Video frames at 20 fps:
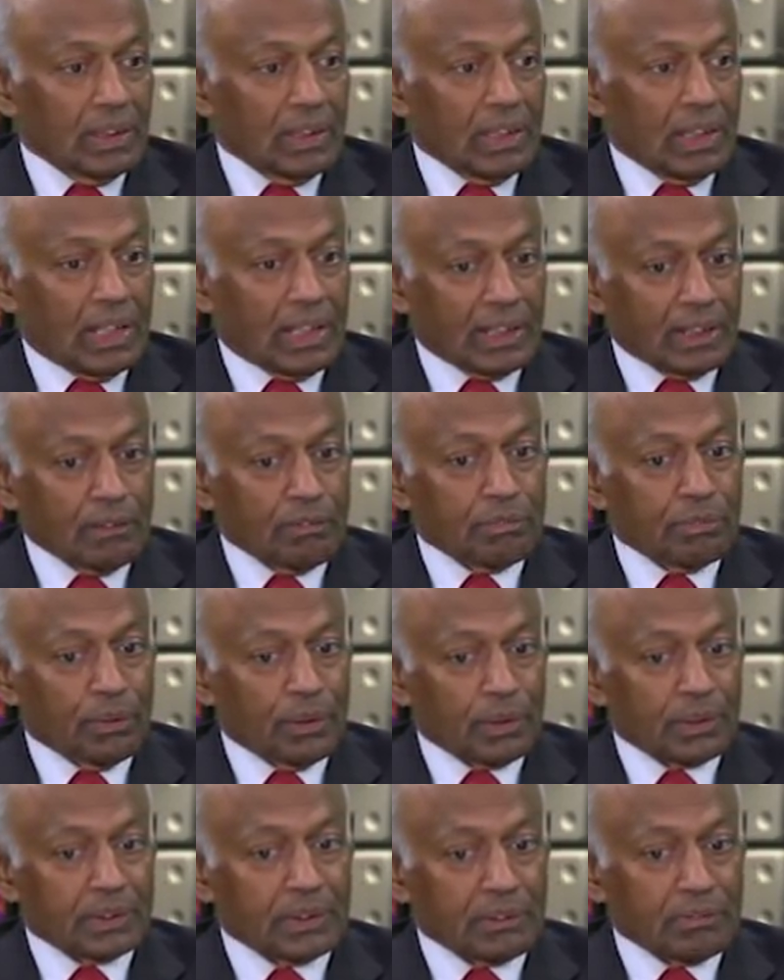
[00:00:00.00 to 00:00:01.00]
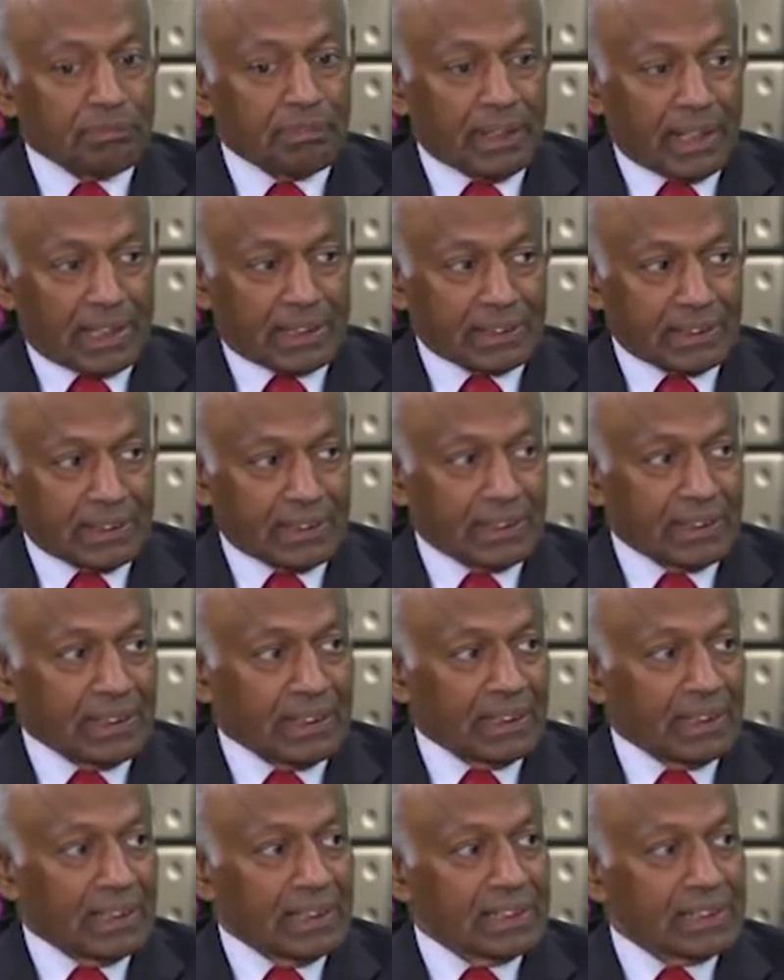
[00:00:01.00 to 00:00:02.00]
And the fourth factor
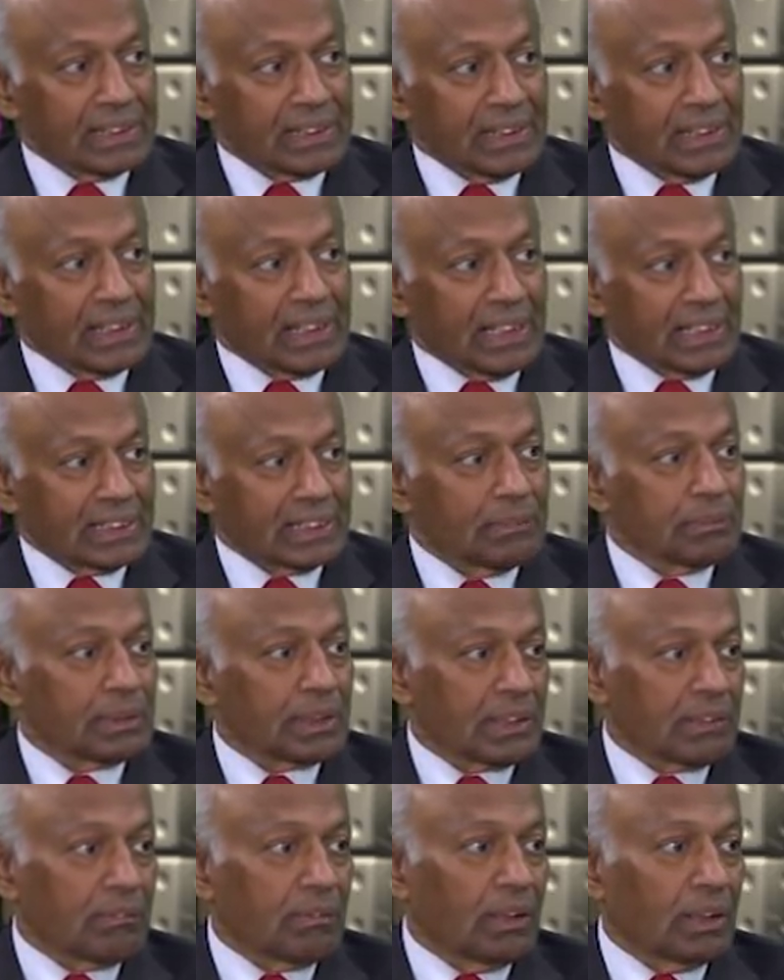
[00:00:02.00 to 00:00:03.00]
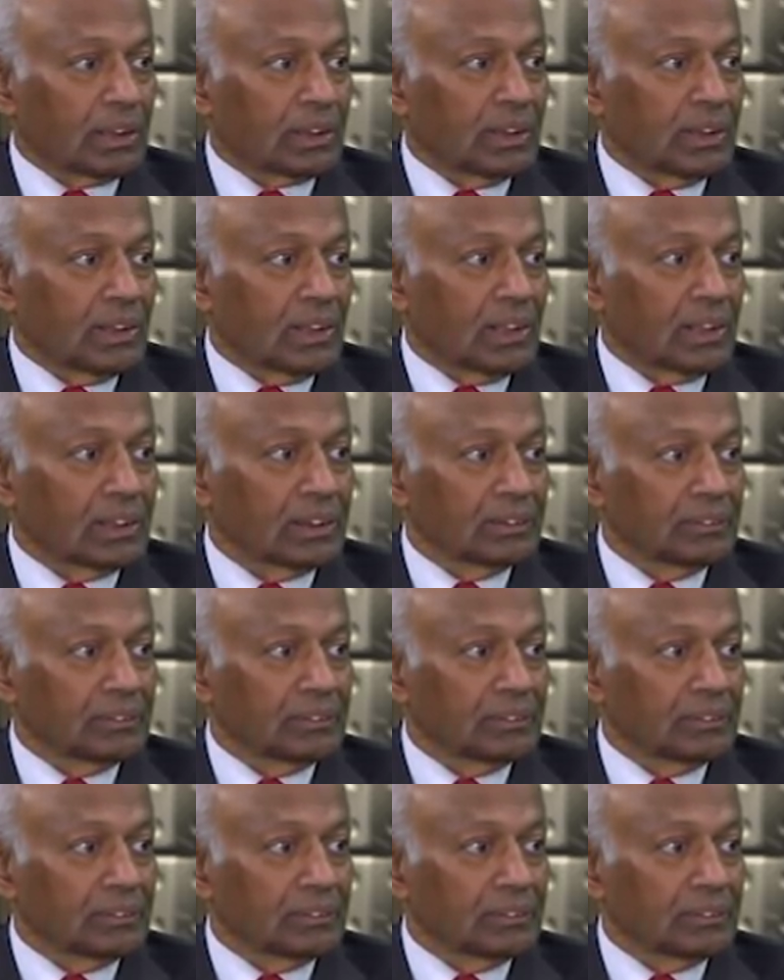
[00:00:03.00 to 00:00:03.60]
is the consumption of alcohol.